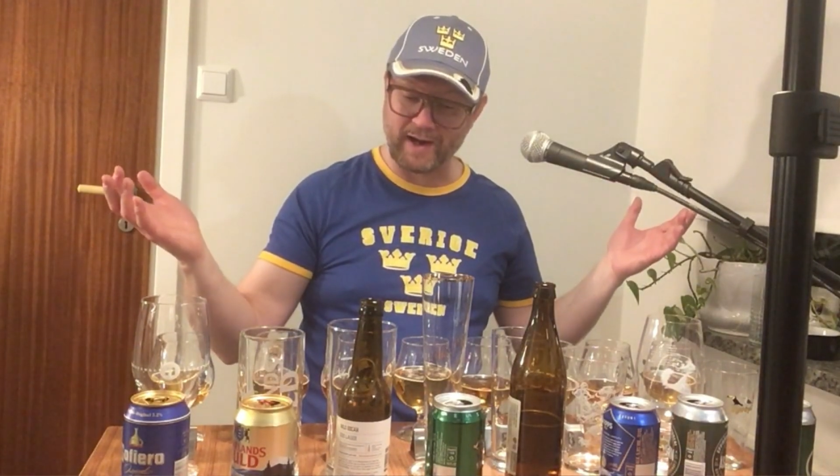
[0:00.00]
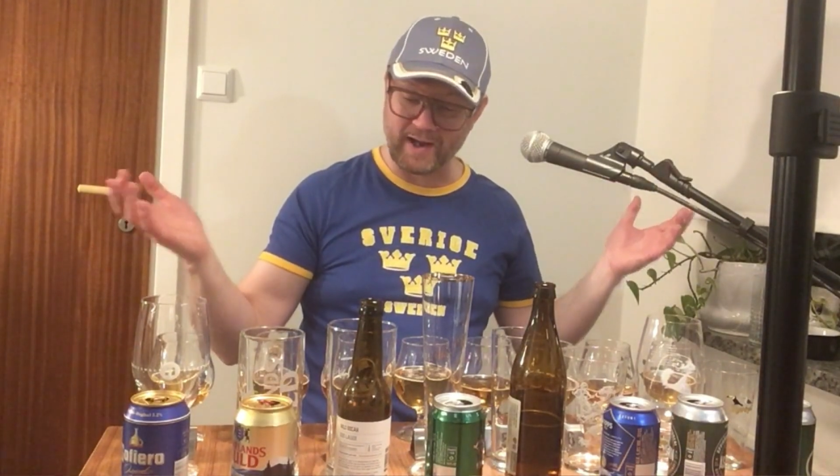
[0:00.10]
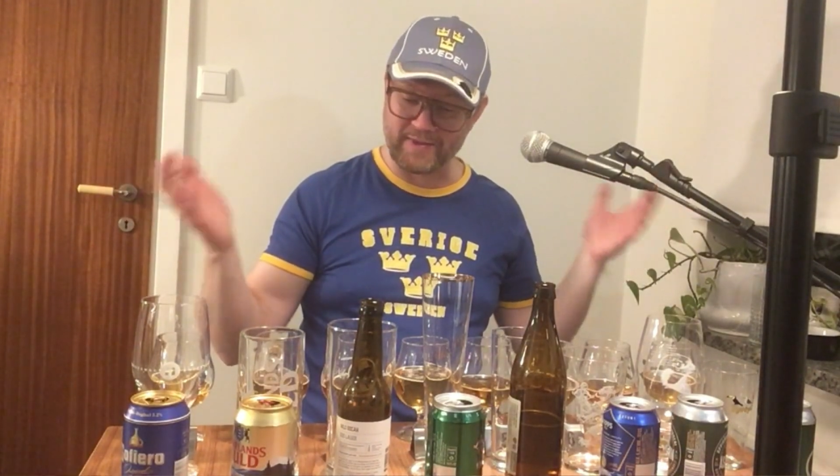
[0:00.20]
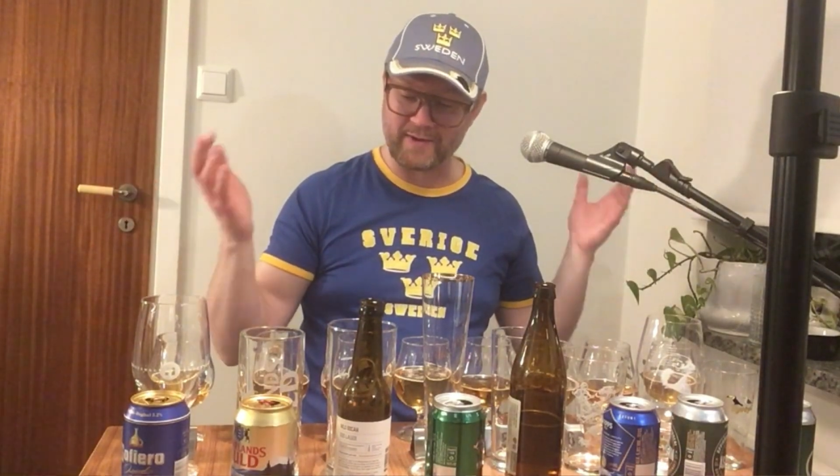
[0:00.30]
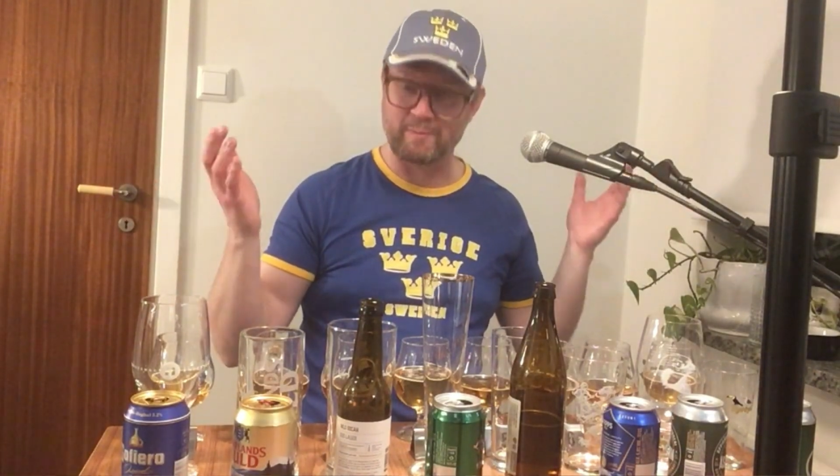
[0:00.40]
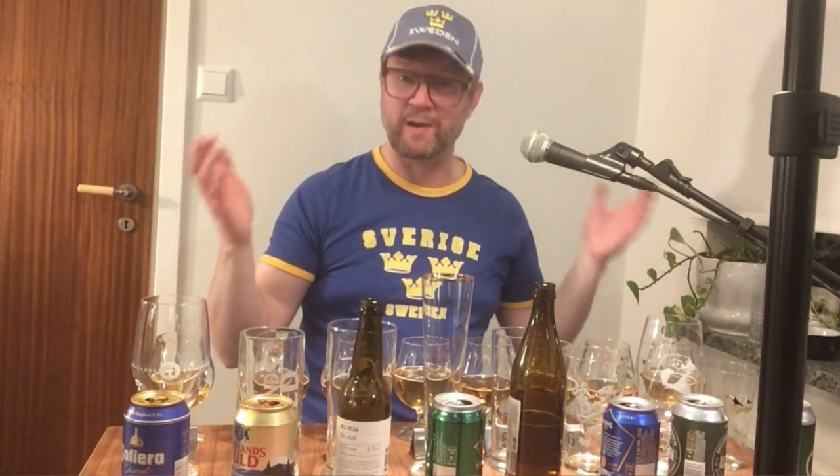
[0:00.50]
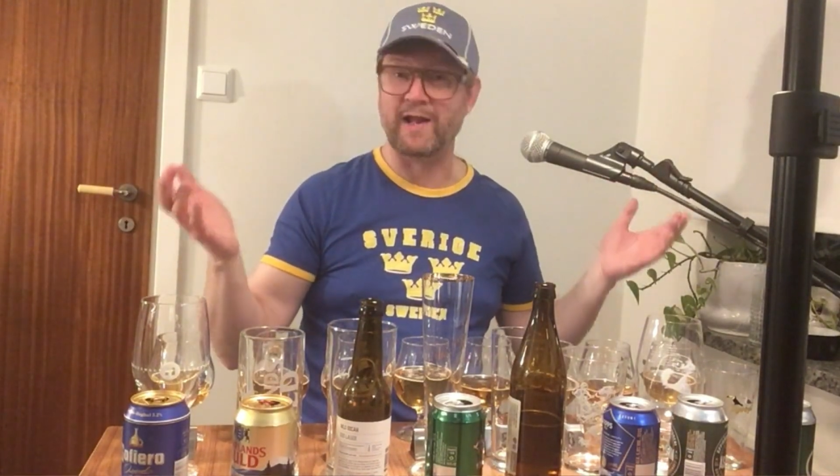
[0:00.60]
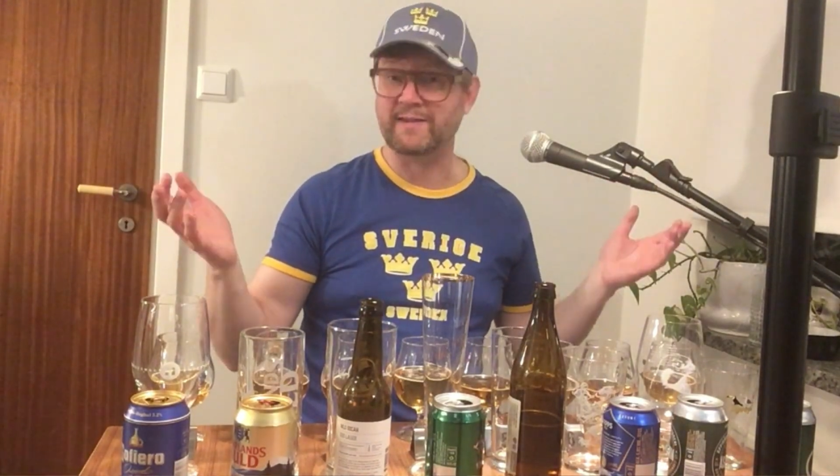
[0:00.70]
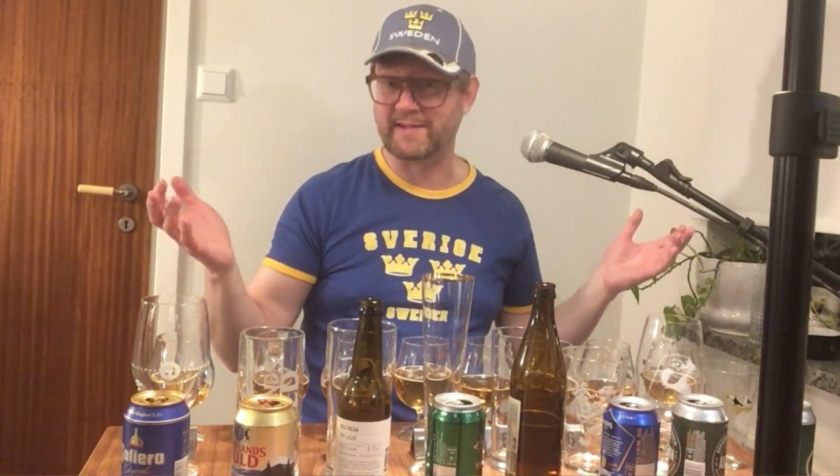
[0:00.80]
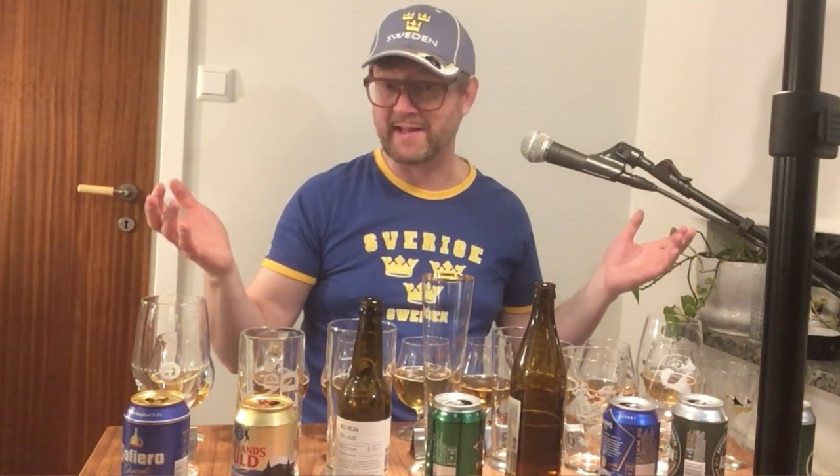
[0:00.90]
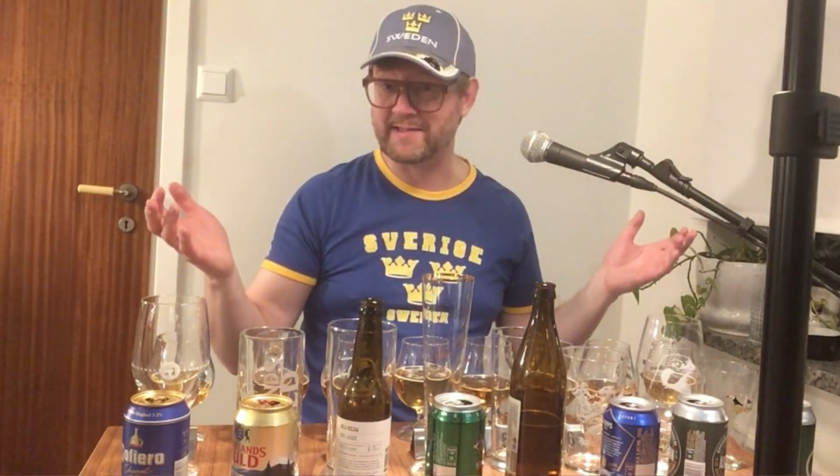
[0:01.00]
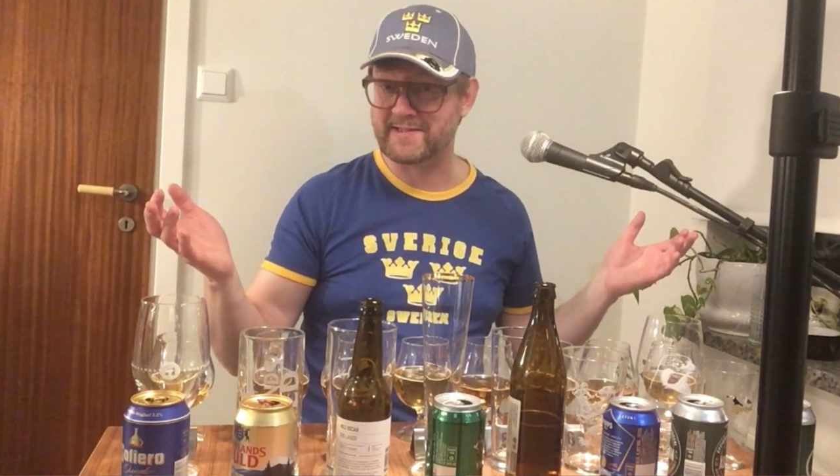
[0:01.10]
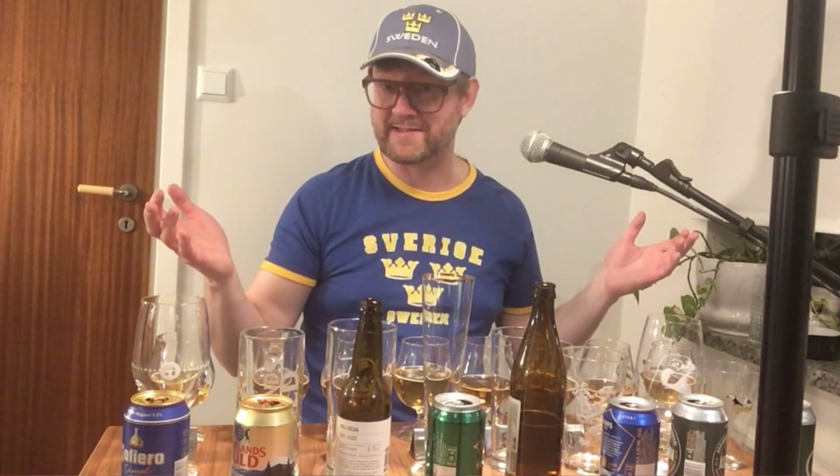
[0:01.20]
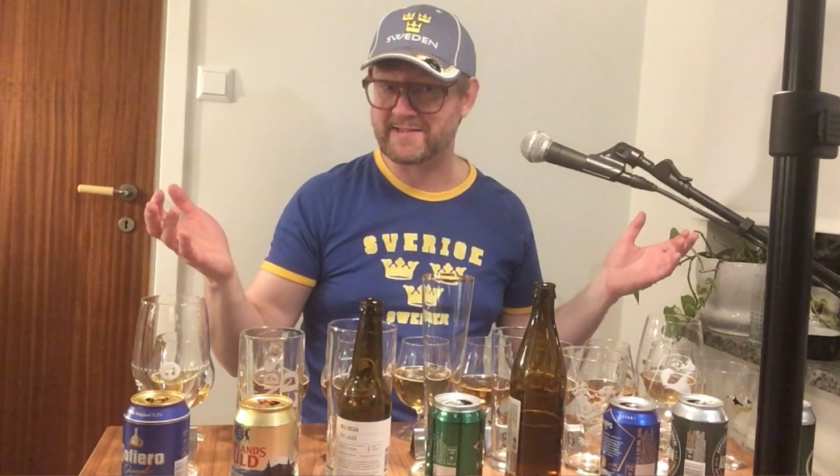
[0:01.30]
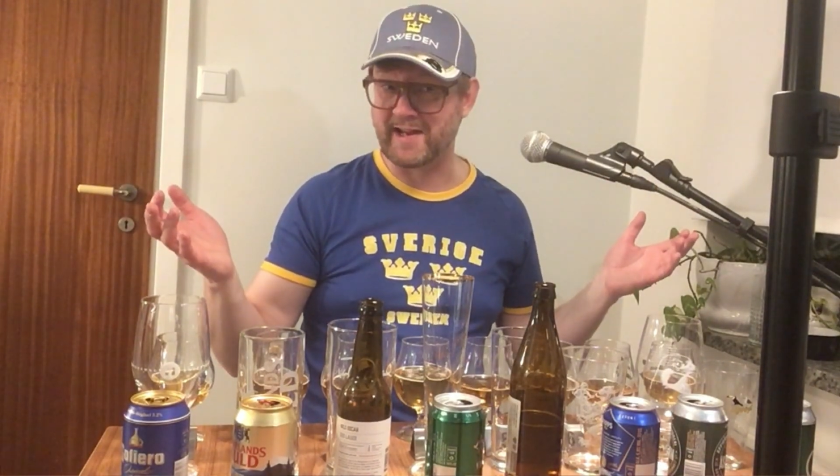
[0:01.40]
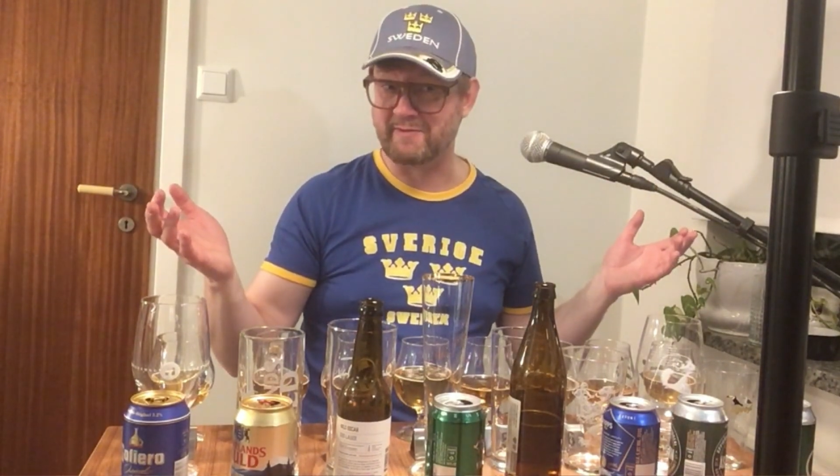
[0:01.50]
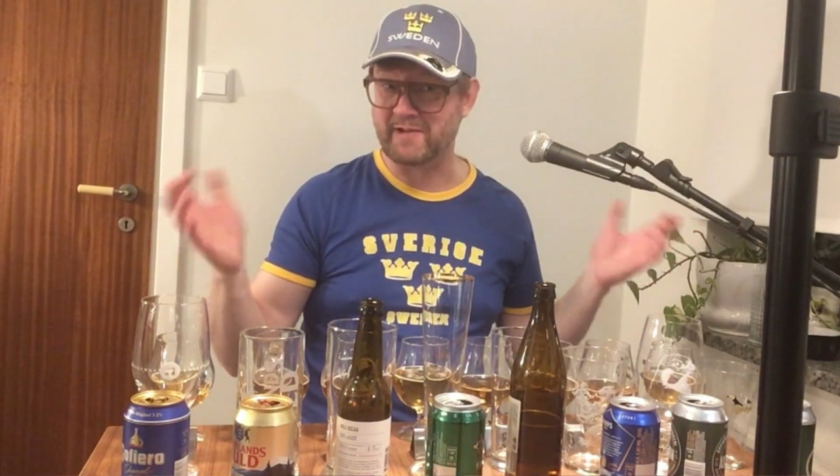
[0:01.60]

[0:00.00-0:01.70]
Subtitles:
other blind tests I've